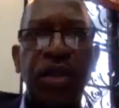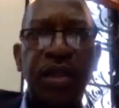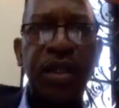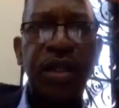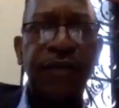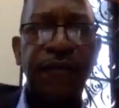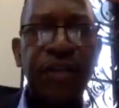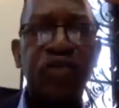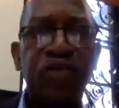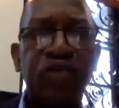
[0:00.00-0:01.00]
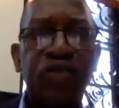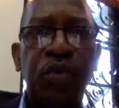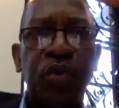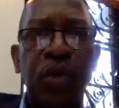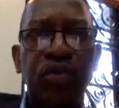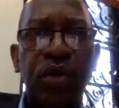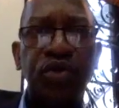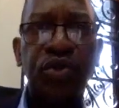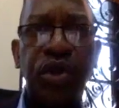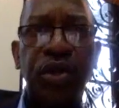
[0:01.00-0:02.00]
the first one, what role should young
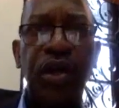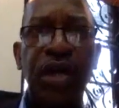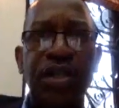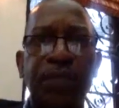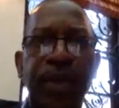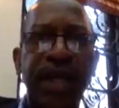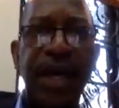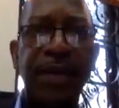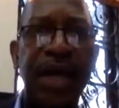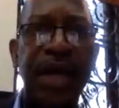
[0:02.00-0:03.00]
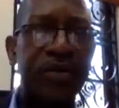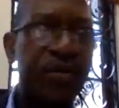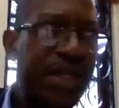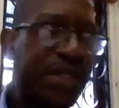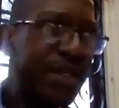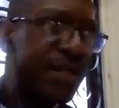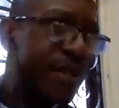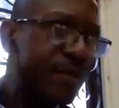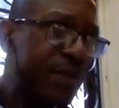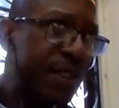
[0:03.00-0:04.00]
lawyers play? I mean, I was writing
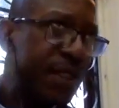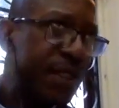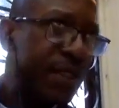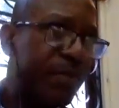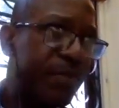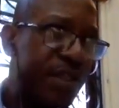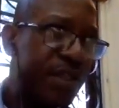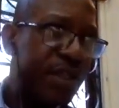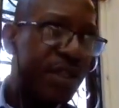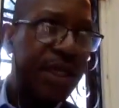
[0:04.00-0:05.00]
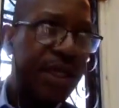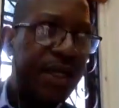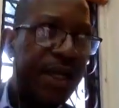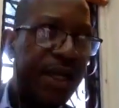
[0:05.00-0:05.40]
something up recently, and